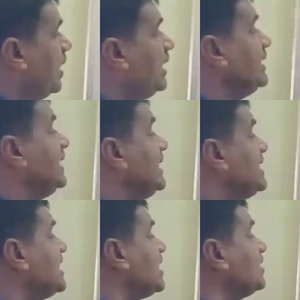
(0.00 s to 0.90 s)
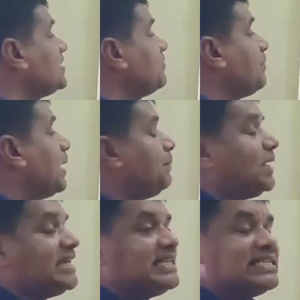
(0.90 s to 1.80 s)
And the initial cost of the
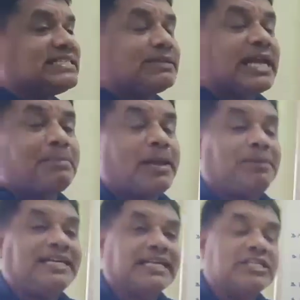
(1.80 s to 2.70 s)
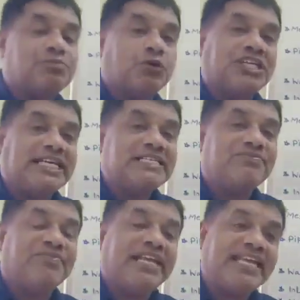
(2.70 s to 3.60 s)
pipeline transport is
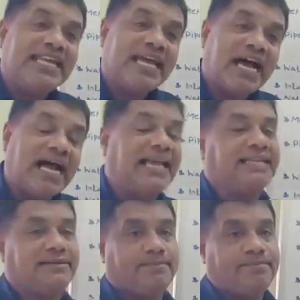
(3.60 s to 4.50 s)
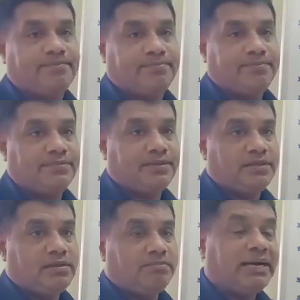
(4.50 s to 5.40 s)
very high,
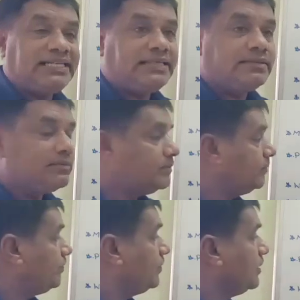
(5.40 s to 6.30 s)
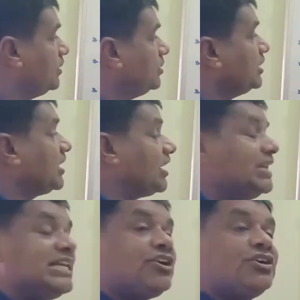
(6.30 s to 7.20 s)
but the
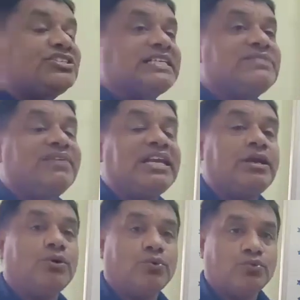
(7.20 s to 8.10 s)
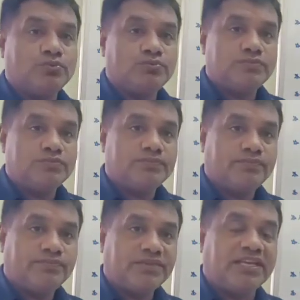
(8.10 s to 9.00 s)
running cost is very low.
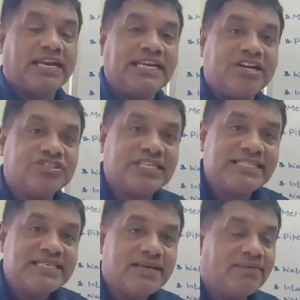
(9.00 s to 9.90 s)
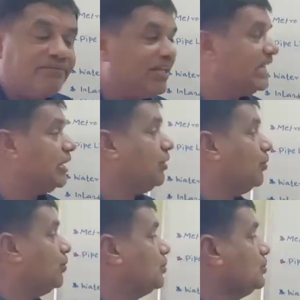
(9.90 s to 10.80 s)
The running cost is very
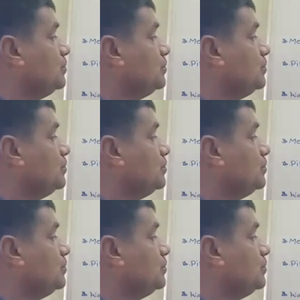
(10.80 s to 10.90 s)
low.